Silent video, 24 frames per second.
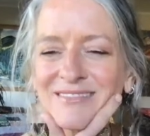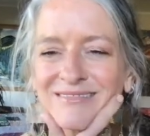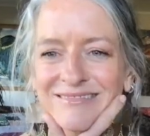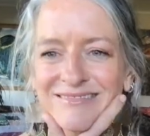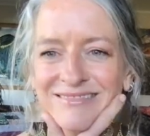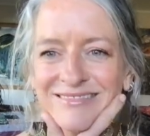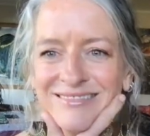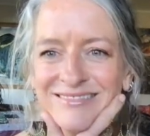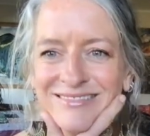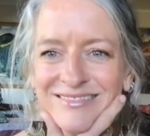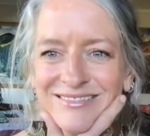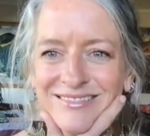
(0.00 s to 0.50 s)

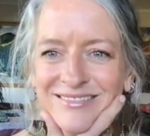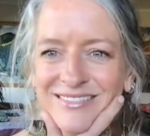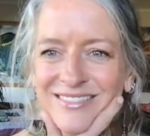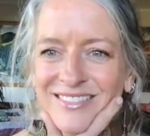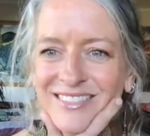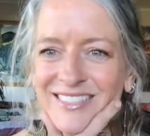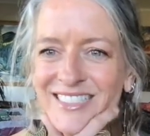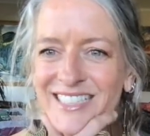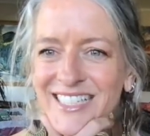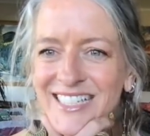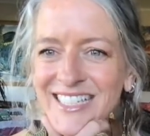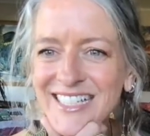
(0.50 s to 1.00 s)
Oh,
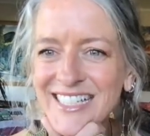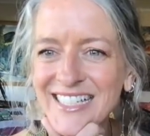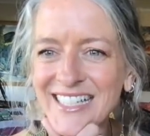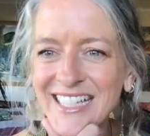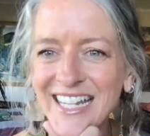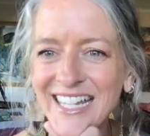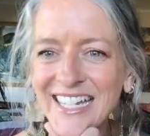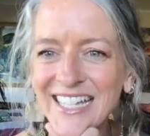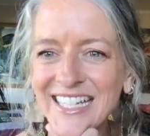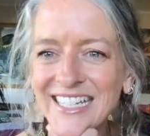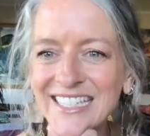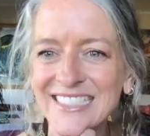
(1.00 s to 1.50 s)

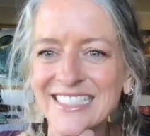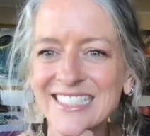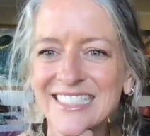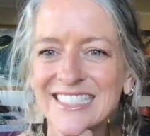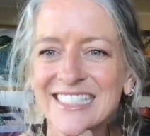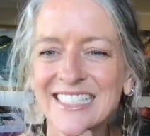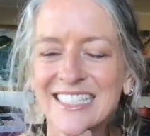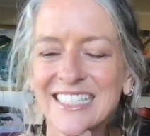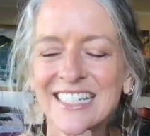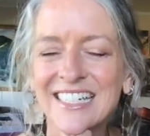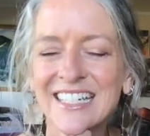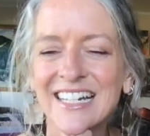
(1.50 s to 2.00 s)
exciting.
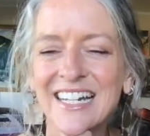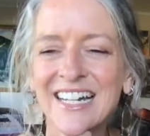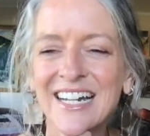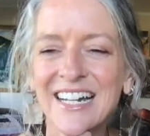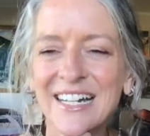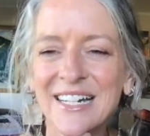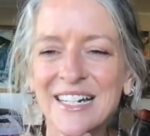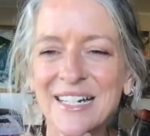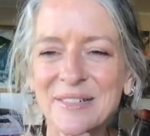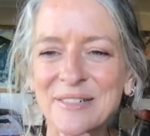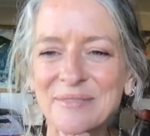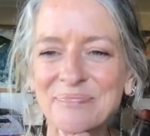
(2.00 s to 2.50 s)

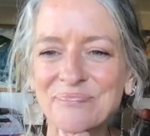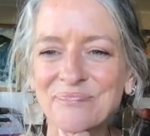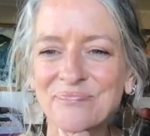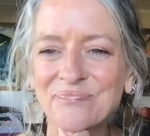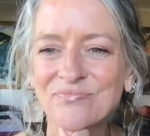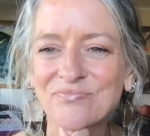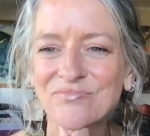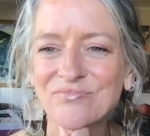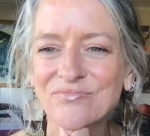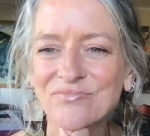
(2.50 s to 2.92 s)
Um,